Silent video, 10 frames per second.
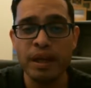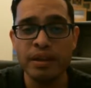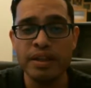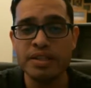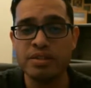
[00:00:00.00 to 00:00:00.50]

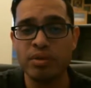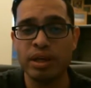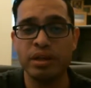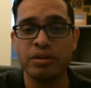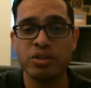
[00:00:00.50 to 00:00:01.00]
this is right
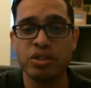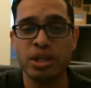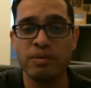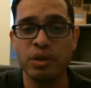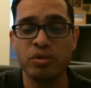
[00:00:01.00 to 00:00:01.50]
here is just
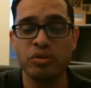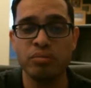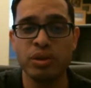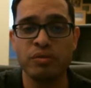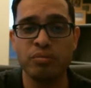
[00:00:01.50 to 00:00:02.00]
giving you some
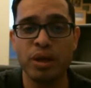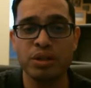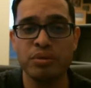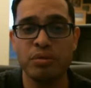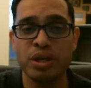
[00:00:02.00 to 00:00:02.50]
different
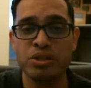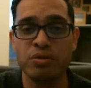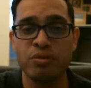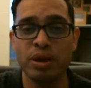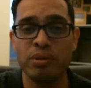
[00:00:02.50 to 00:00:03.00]
possible ways to
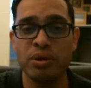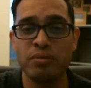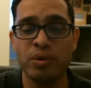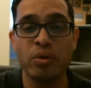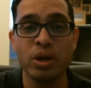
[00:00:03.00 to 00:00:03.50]
frame your
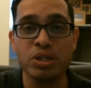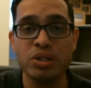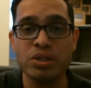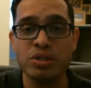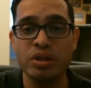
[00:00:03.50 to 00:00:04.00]
different
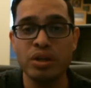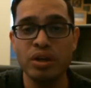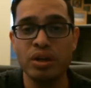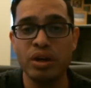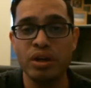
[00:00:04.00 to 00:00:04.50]
questions
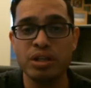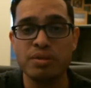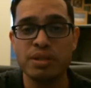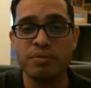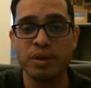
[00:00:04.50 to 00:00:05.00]
on a
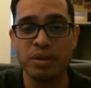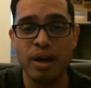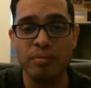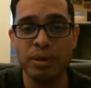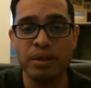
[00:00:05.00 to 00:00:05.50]
specific topic.